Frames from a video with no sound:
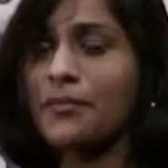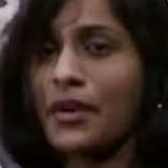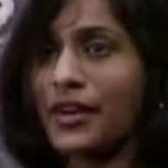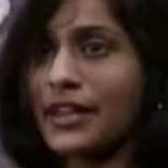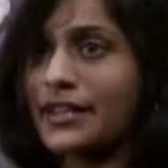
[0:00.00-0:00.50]

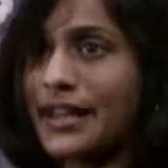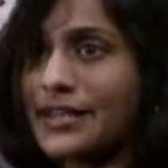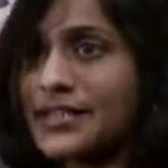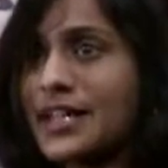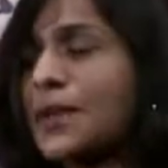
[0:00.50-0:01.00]
American
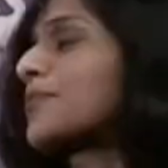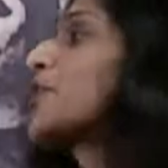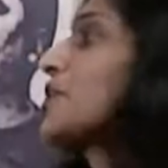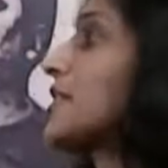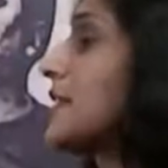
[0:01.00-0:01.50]
landscape.
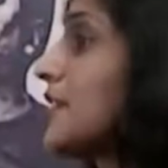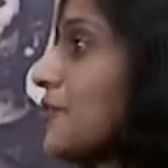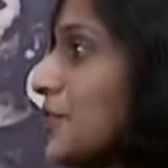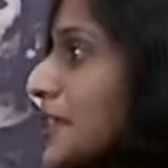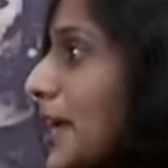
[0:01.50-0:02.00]
There's
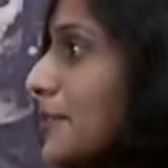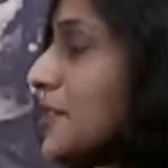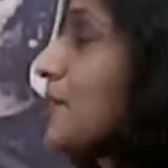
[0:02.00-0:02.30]
different types